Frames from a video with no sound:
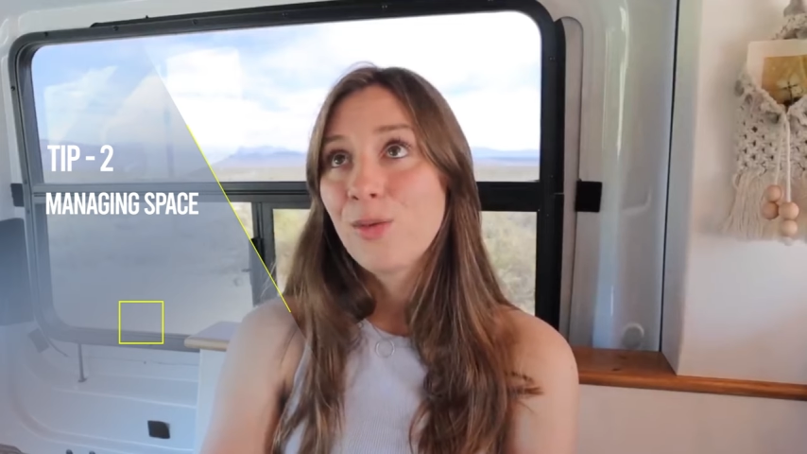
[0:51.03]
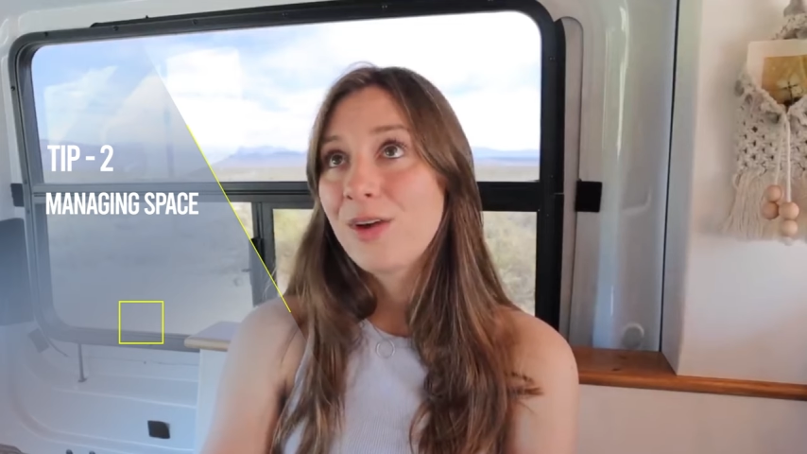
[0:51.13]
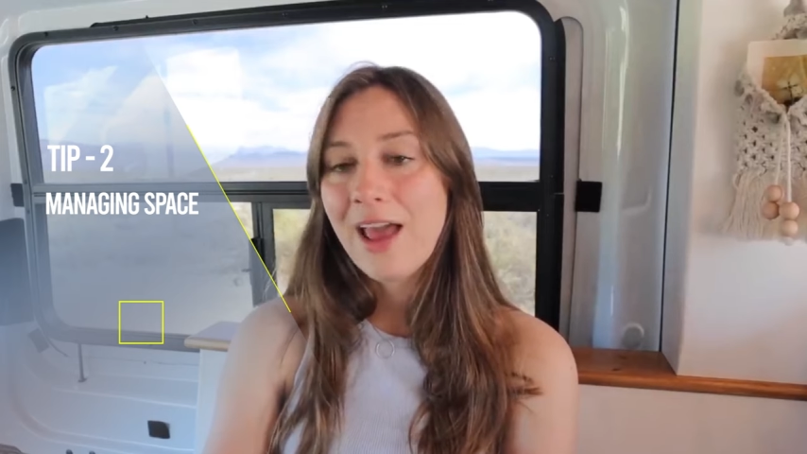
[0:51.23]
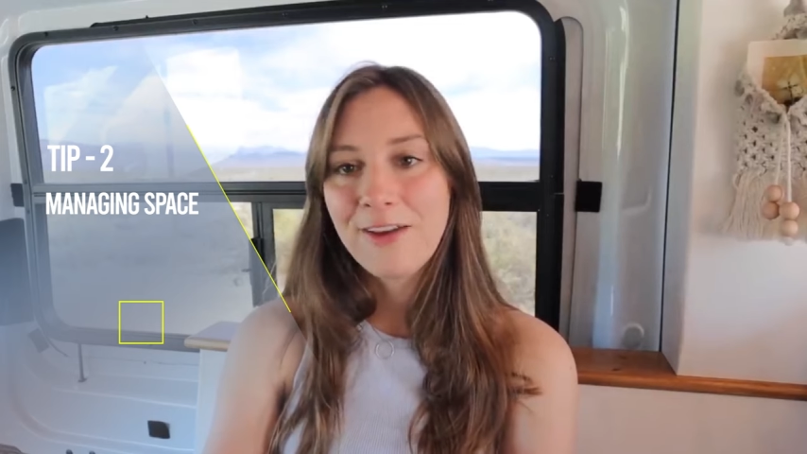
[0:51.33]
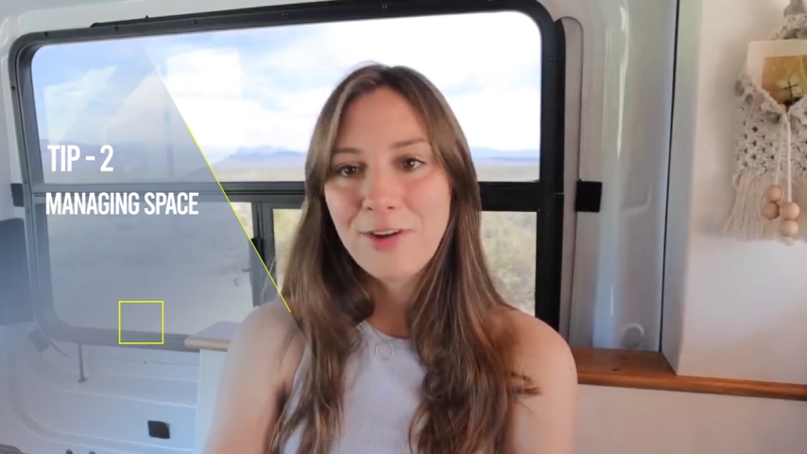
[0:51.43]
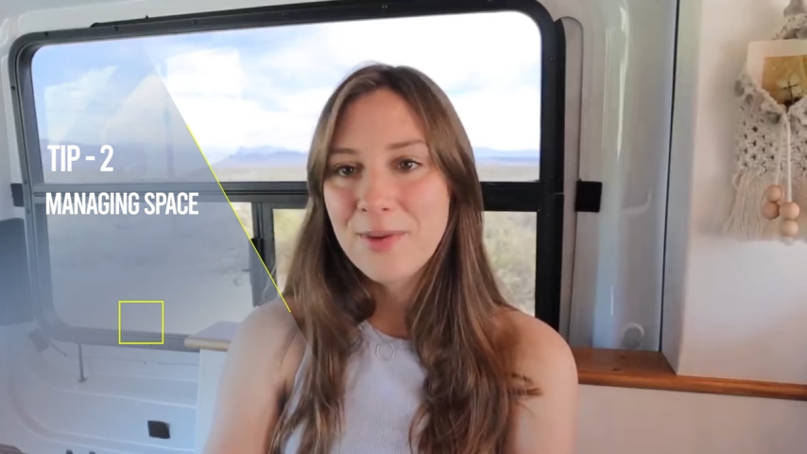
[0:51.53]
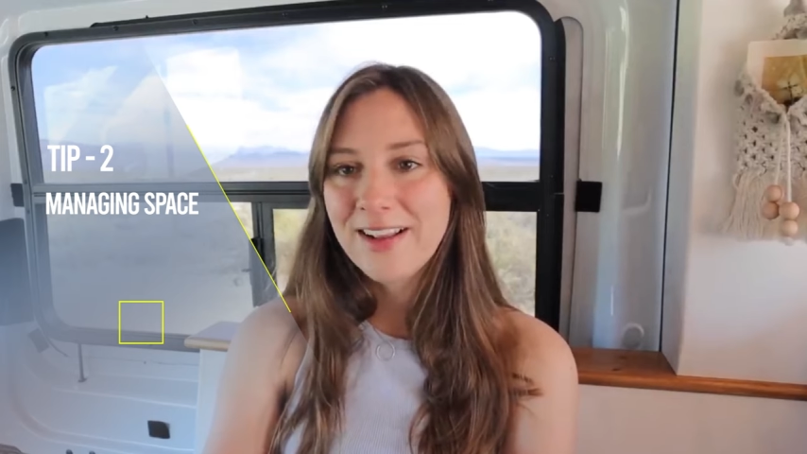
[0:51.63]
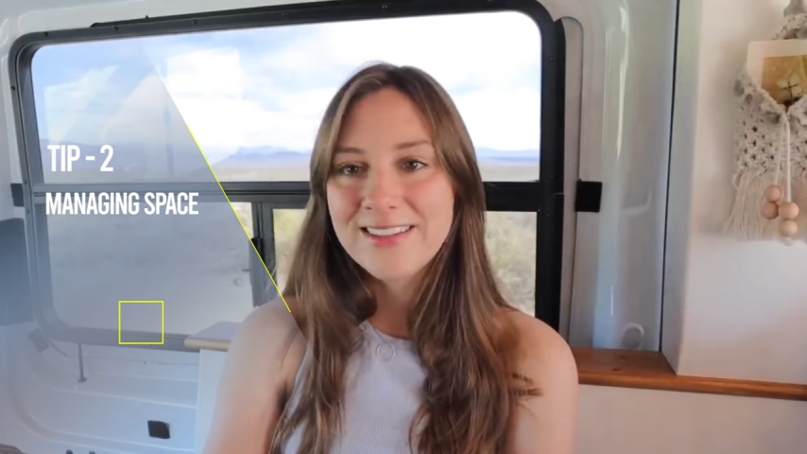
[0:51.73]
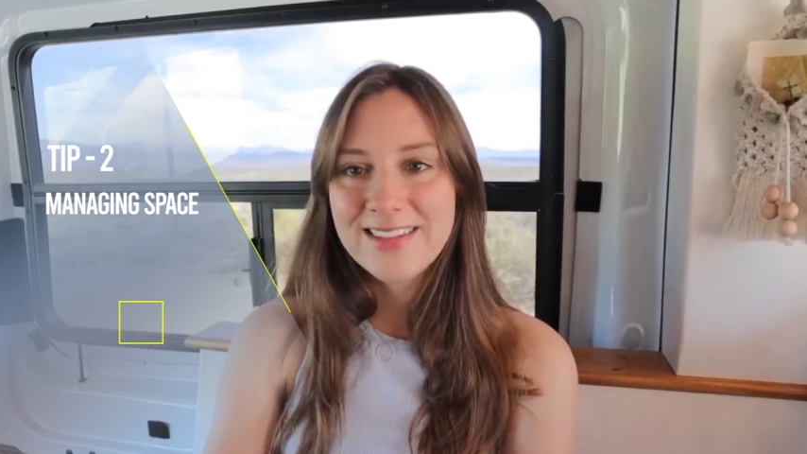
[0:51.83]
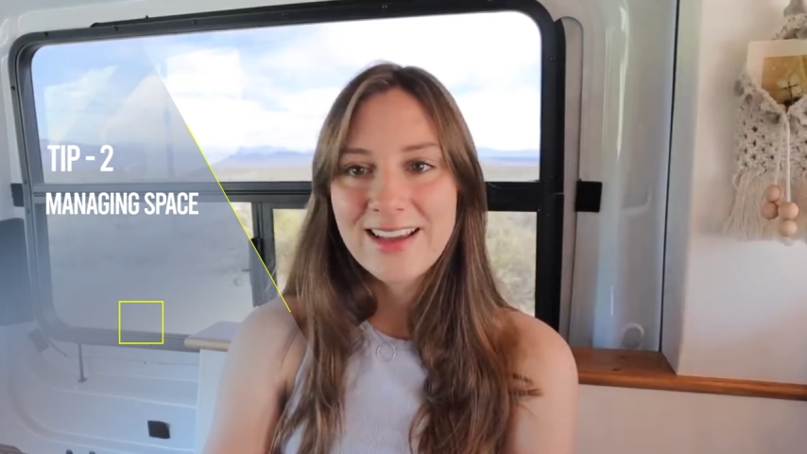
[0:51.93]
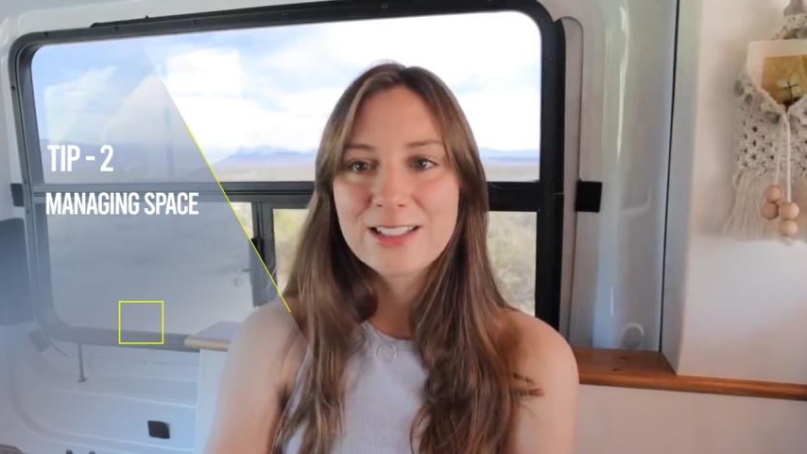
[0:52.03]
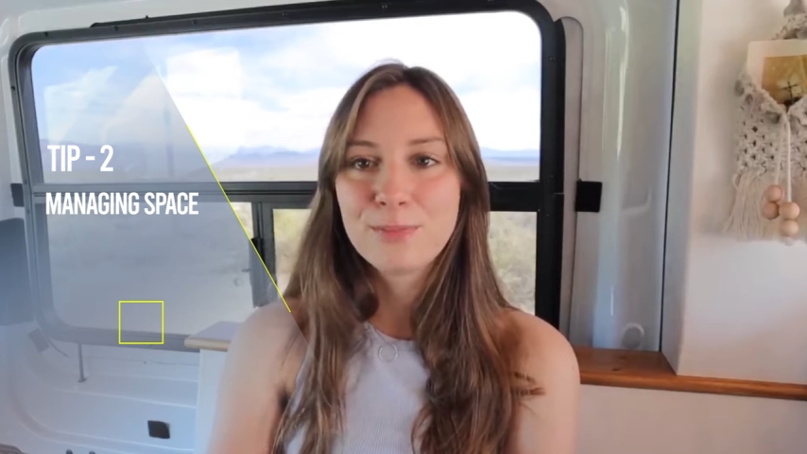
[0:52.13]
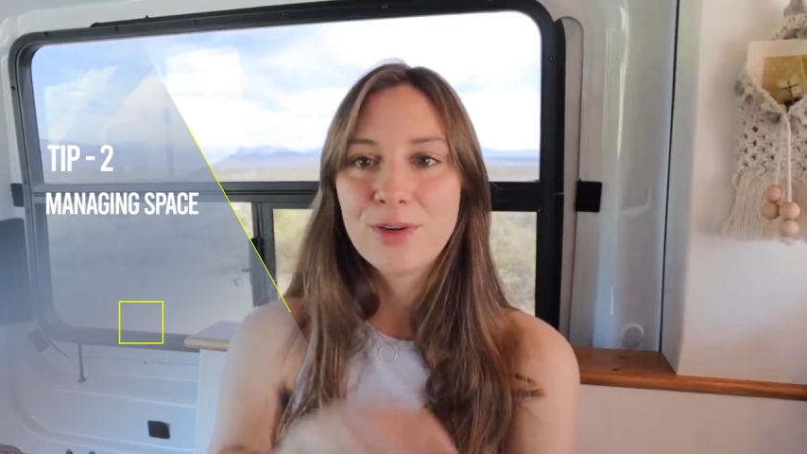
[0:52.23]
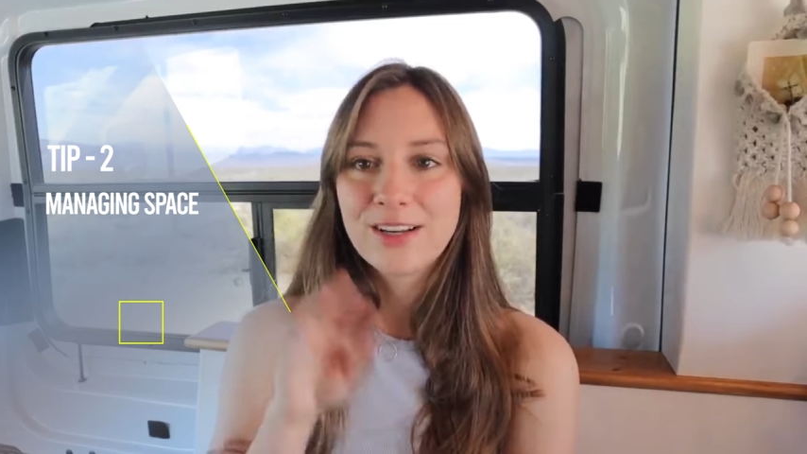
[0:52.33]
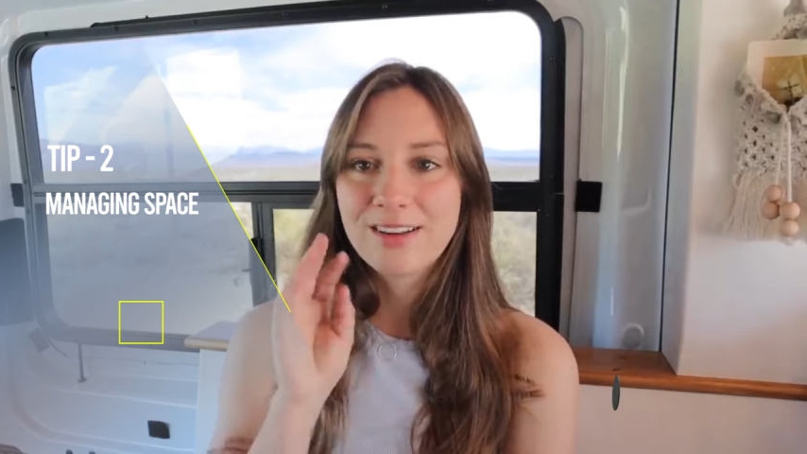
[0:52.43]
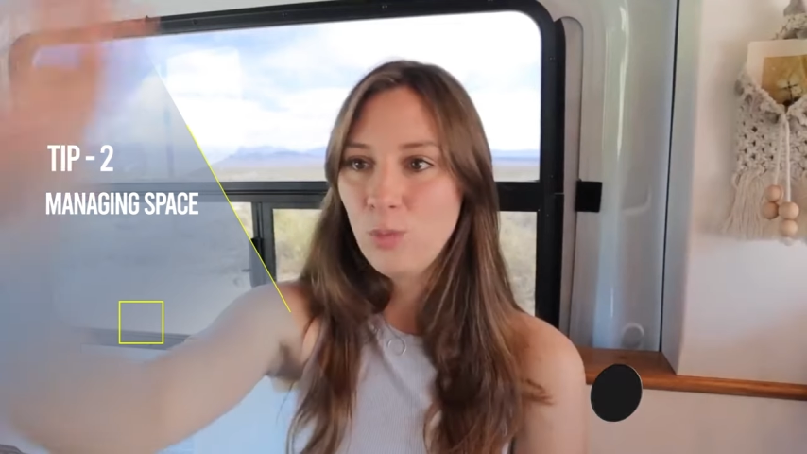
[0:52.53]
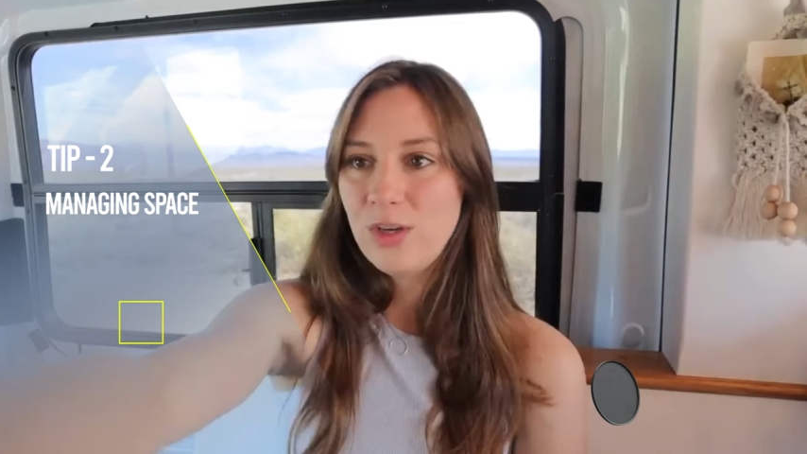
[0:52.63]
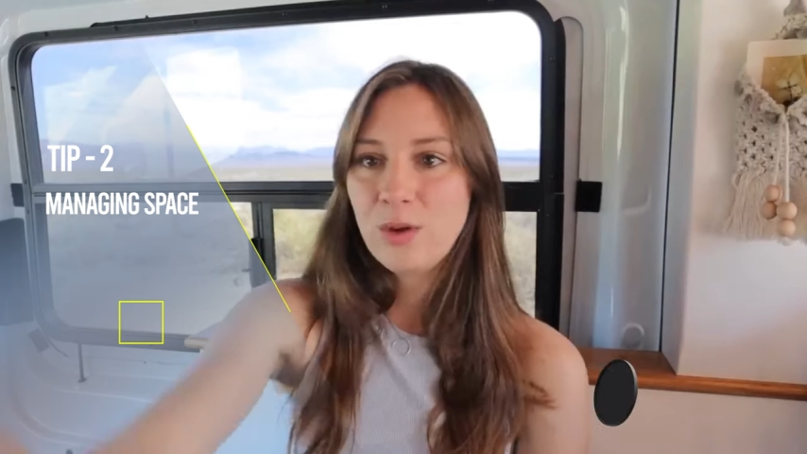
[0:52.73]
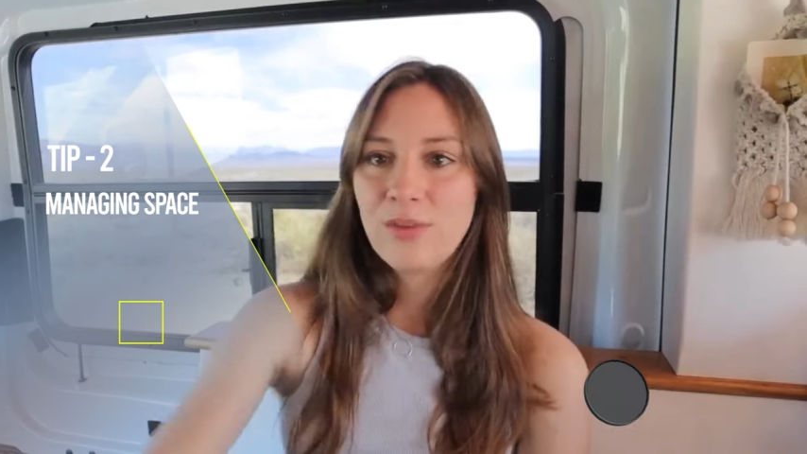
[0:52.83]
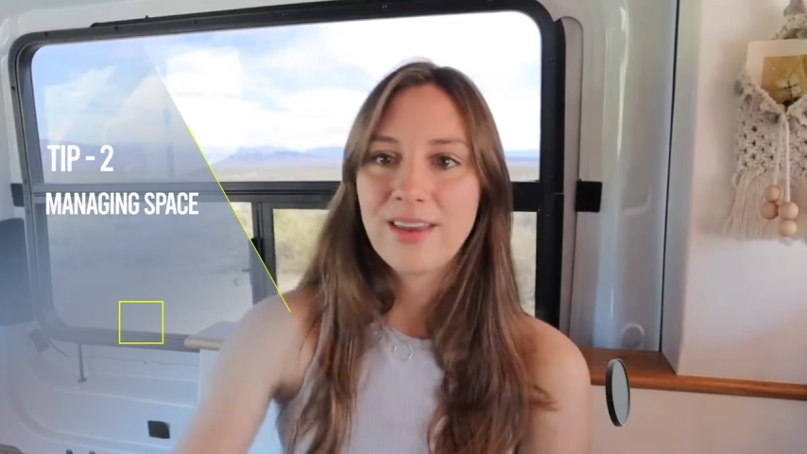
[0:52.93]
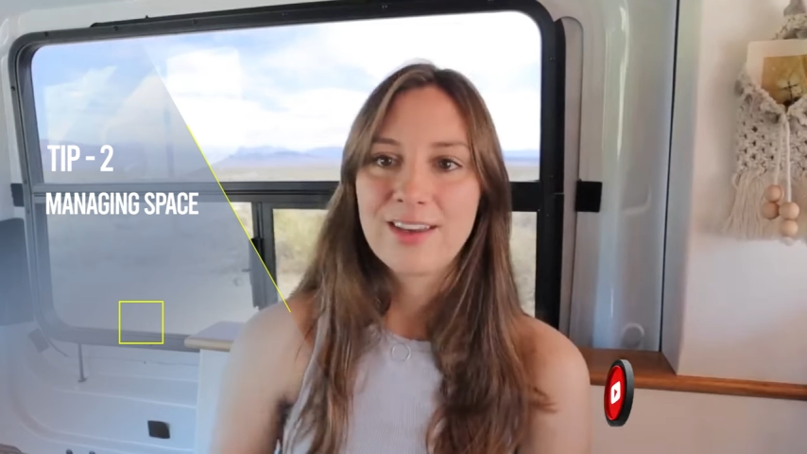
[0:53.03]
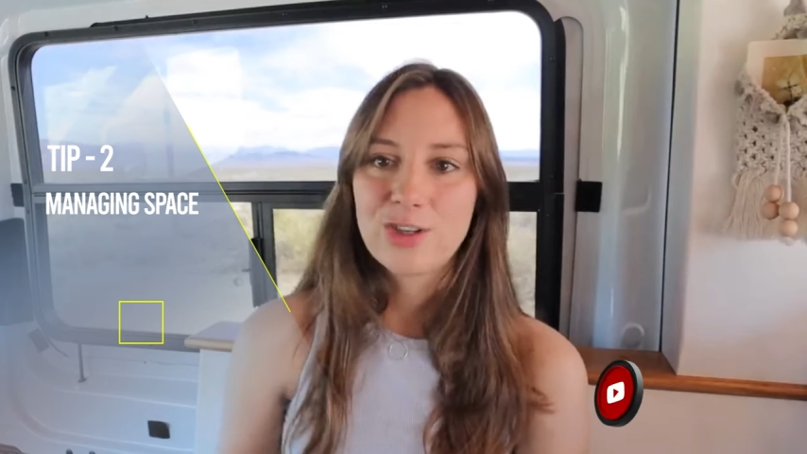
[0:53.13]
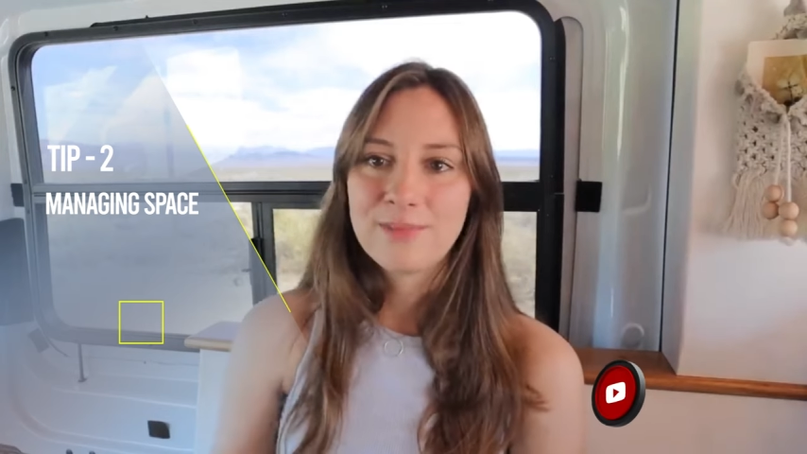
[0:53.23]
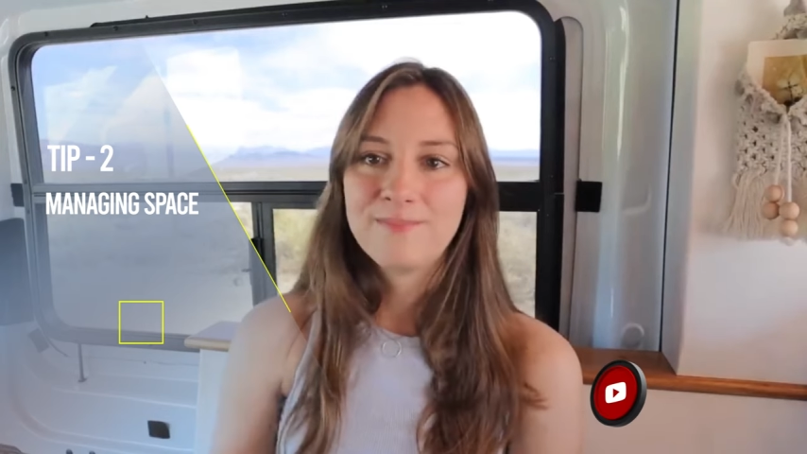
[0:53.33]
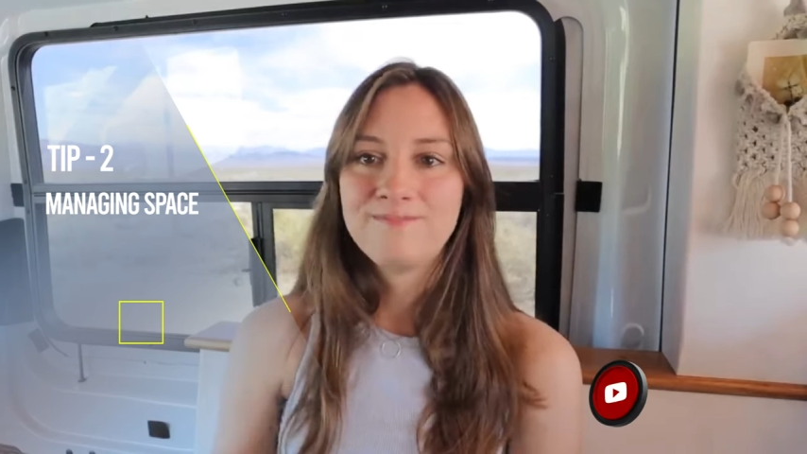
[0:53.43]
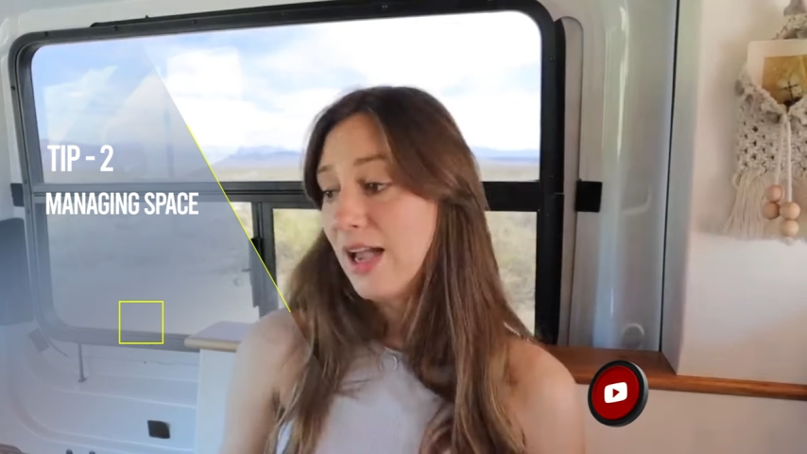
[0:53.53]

when everybody said to put a window in the kitchen.